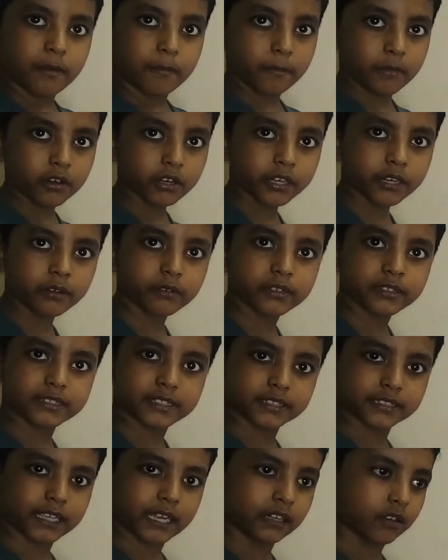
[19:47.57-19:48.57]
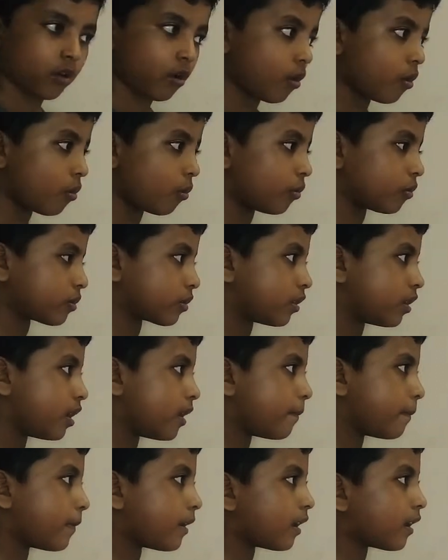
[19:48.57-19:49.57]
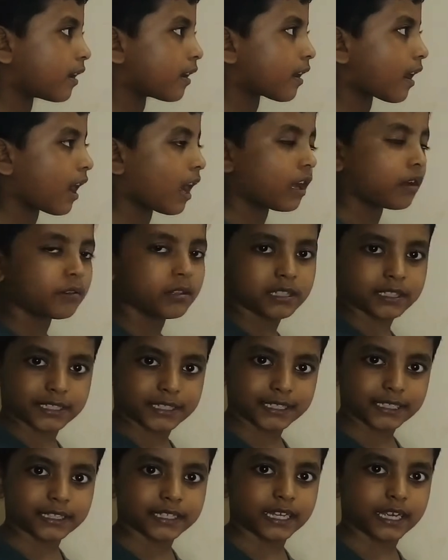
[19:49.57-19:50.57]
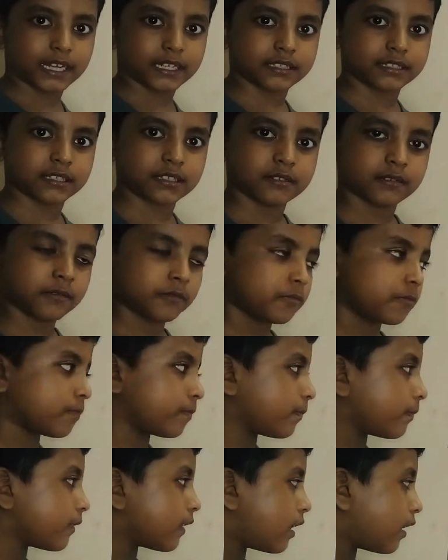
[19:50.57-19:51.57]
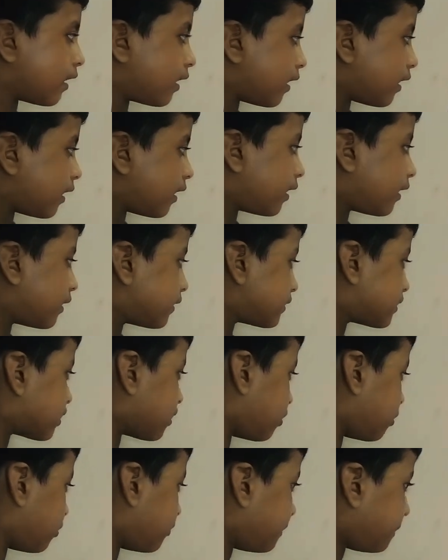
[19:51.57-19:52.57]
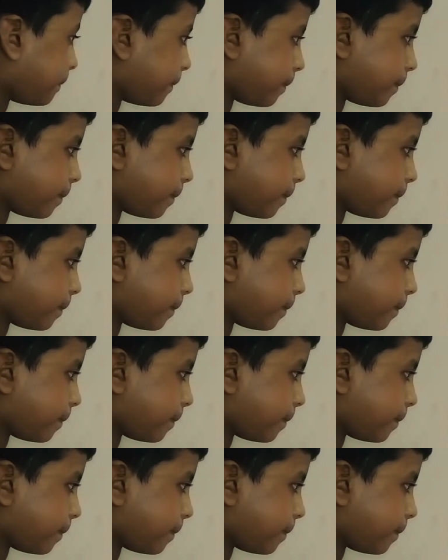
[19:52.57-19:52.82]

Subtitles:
Mercury's it can hold, but I will see that. So,